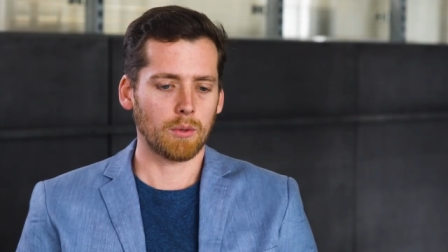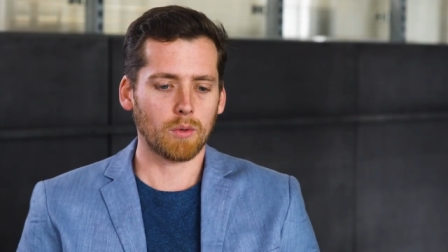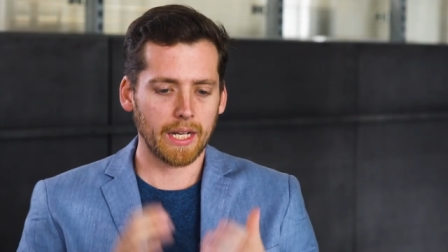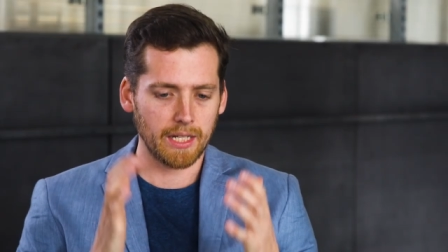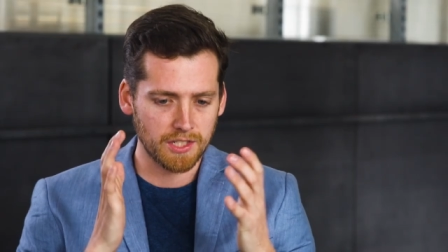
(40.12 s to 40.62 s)
I would
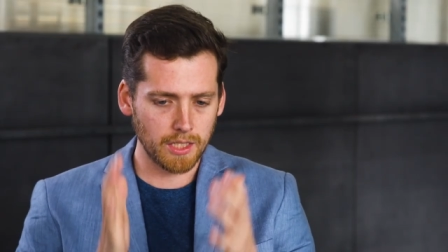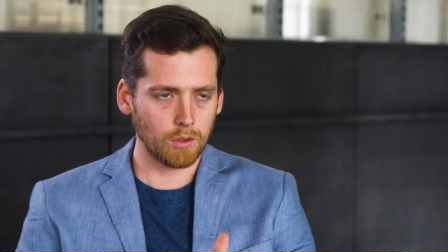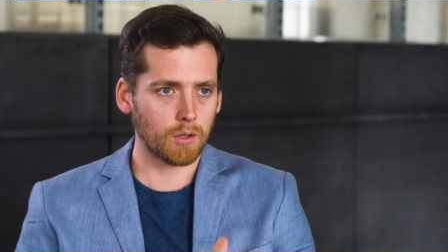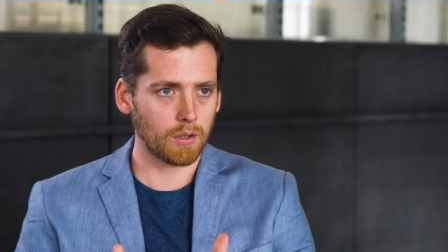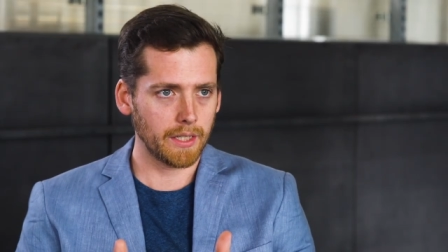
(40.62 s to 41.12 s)
write a
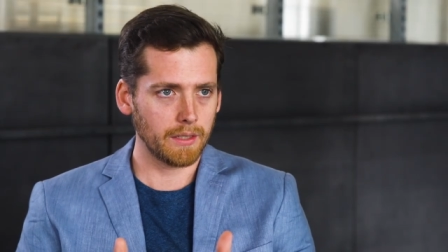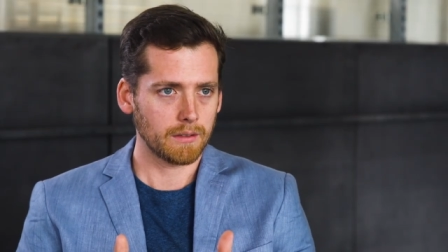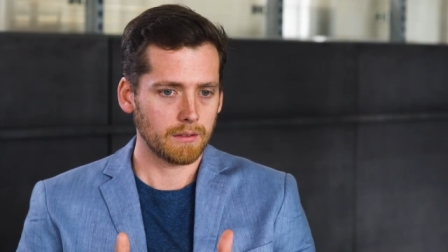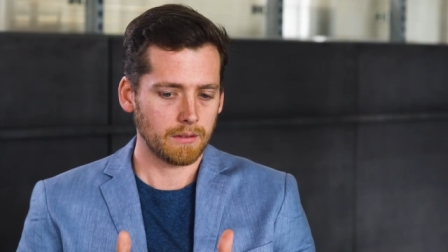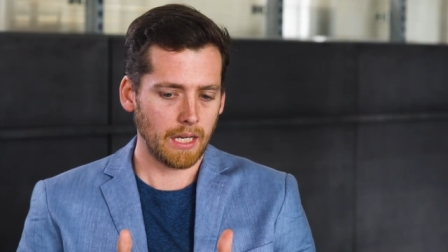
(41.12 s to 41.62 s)
SQL query,
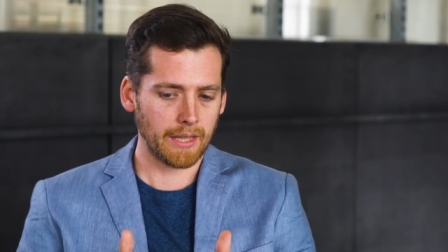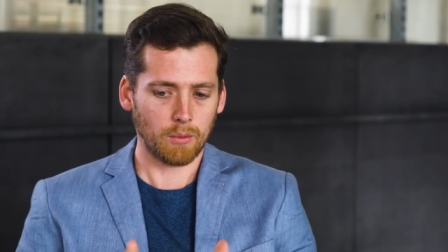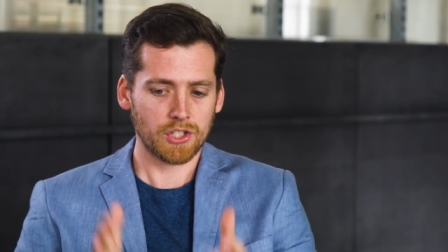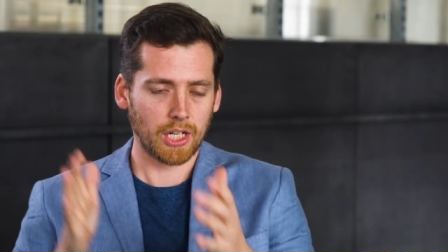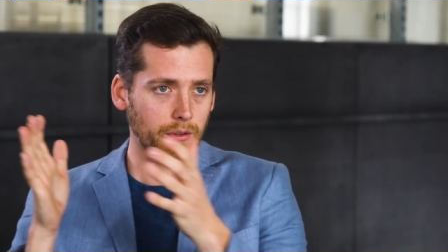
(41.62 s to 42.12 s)
and then
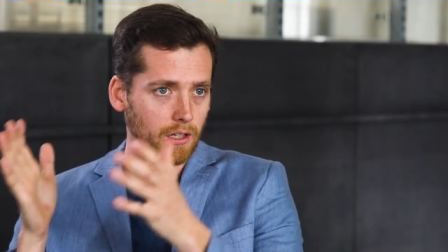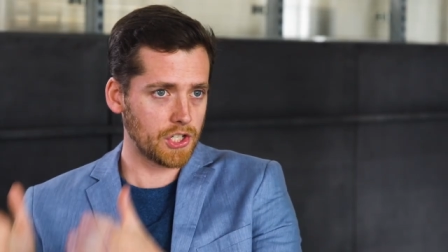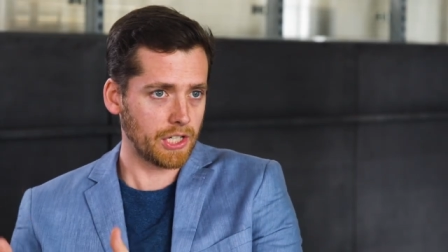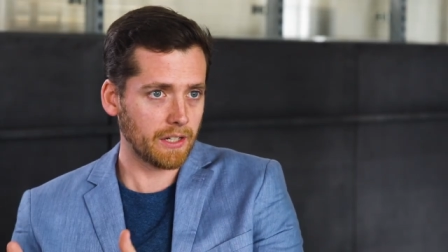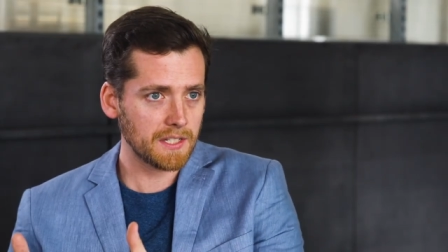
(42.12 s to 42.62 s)
I would check with our
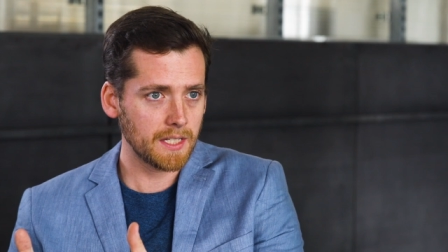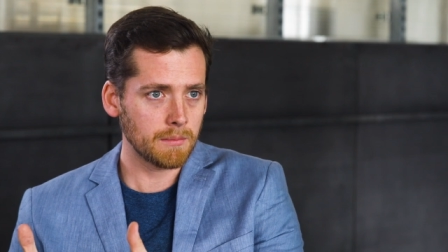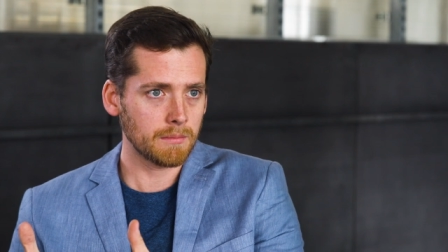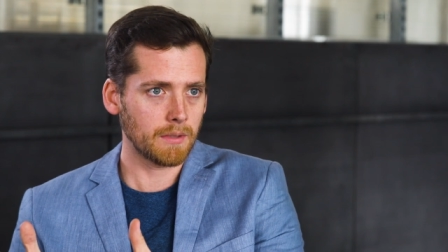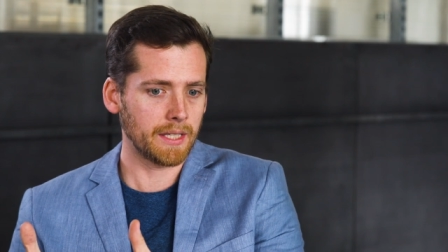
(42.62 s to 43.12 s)
engineering
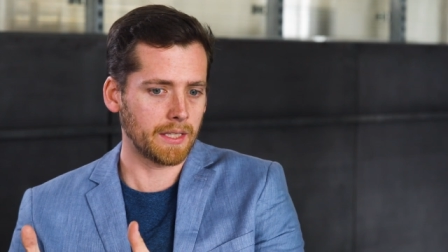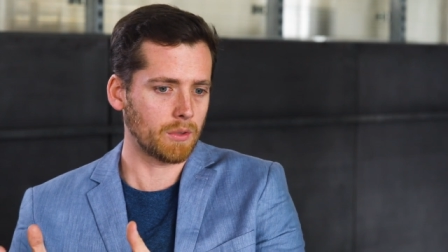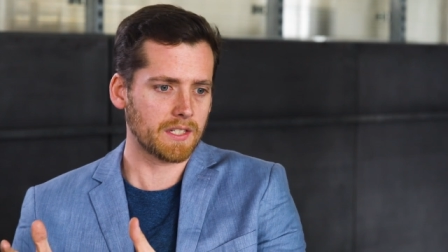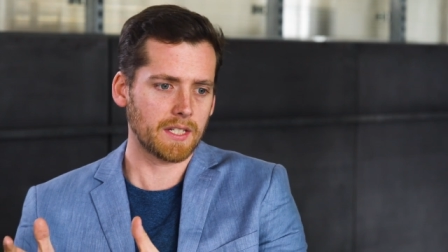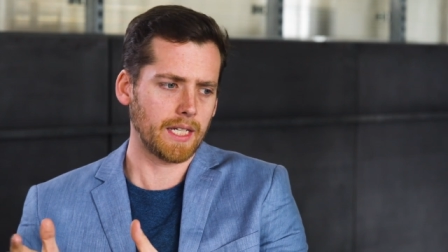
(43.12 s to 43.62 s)
team, and then they
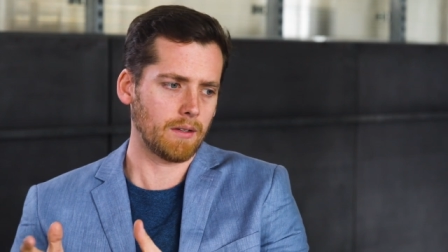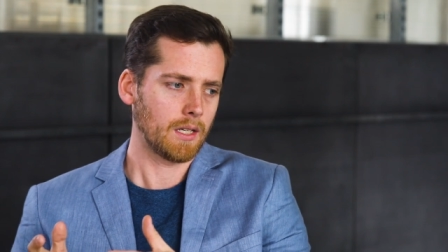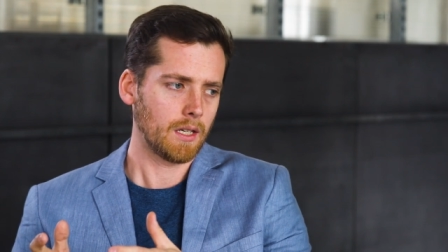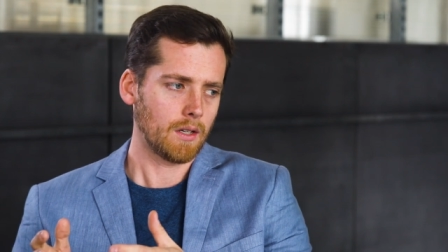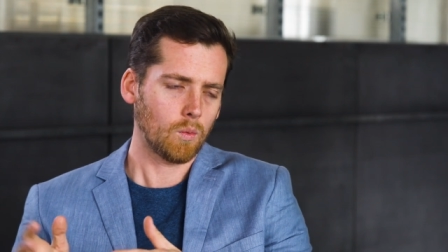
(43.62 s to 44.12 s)
would say,
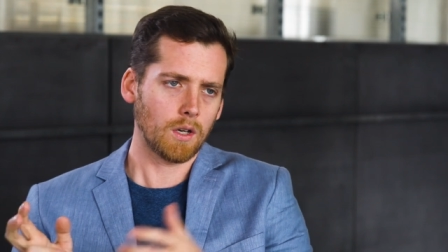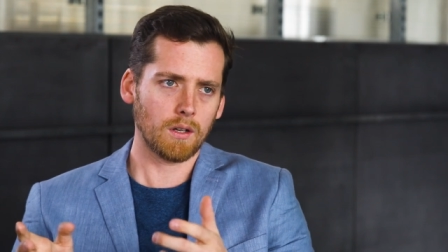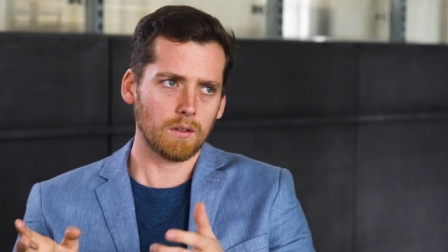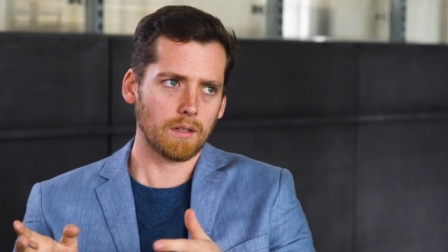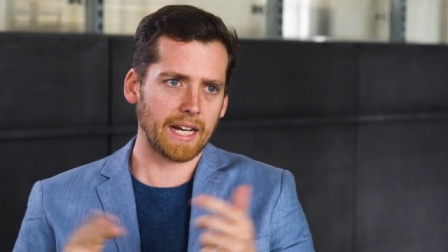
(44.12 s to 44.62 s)

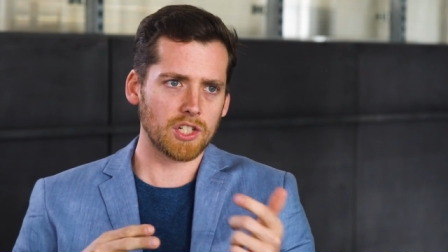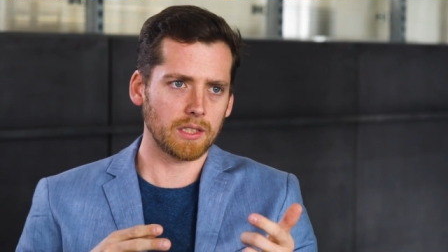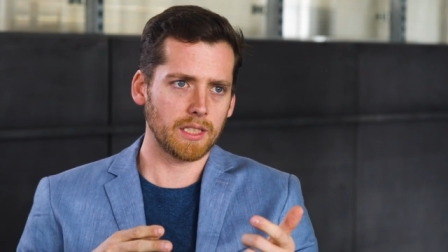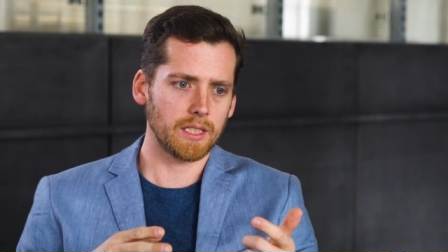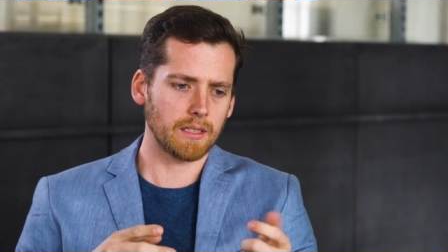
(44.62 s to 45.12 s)
well,
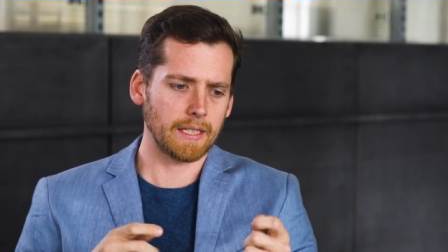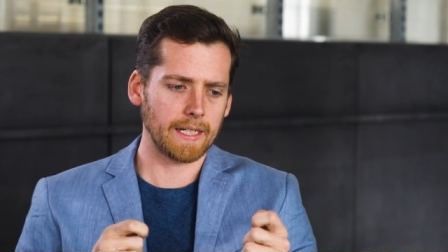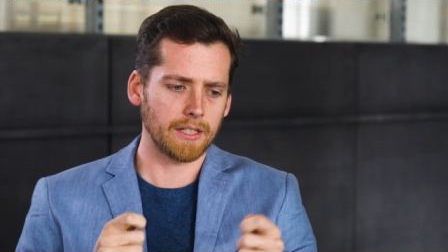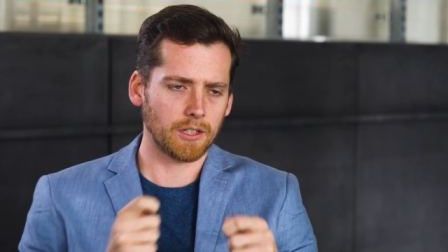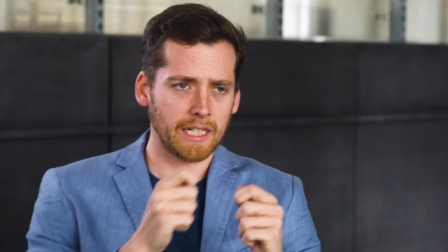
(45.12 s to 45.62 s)
actually,
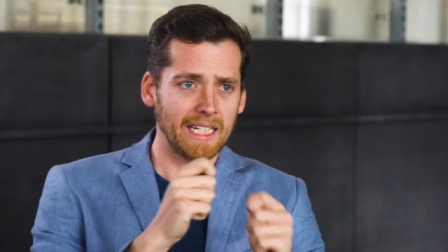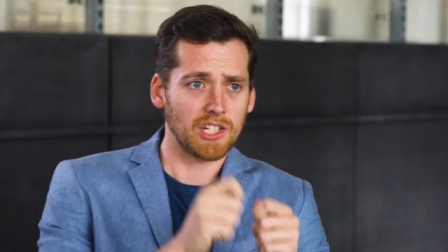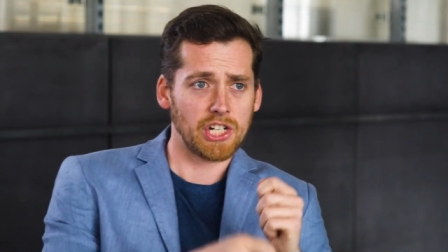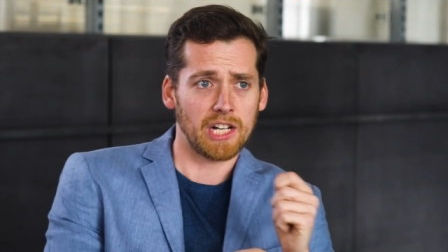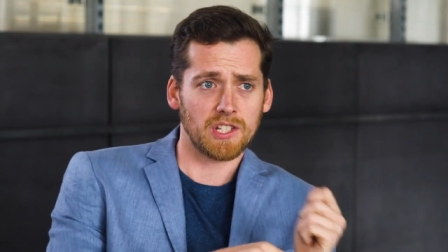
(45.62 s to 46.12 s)
uh, you're gonna need
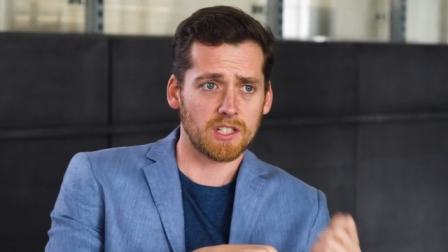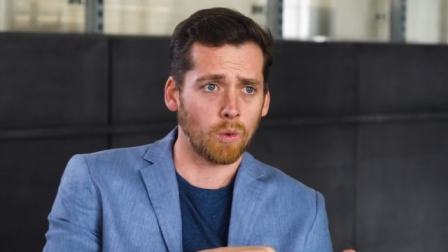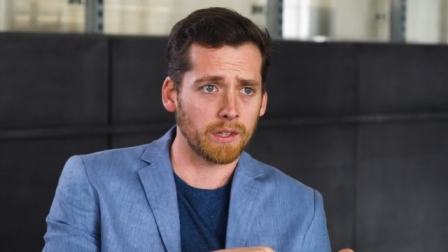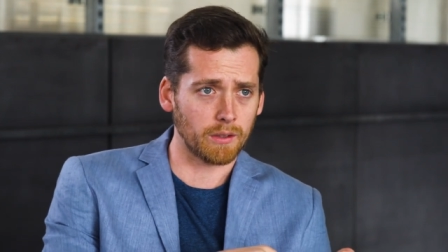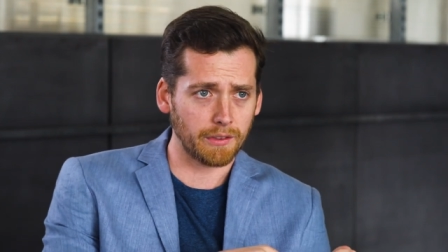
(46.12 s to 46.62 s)
to change this
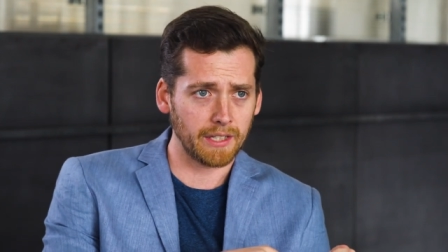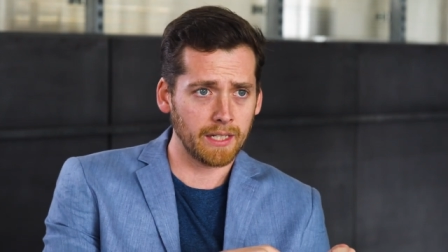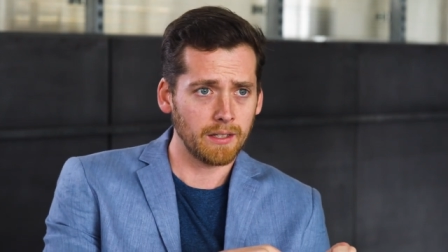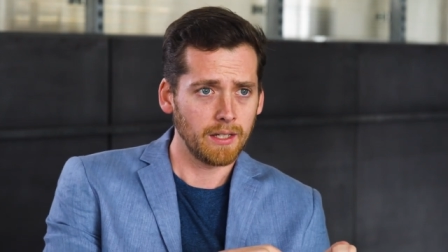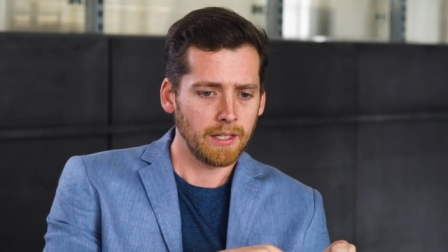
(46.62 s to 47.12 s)
one little
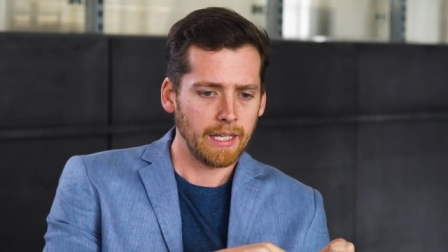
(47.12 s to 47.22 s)
thing.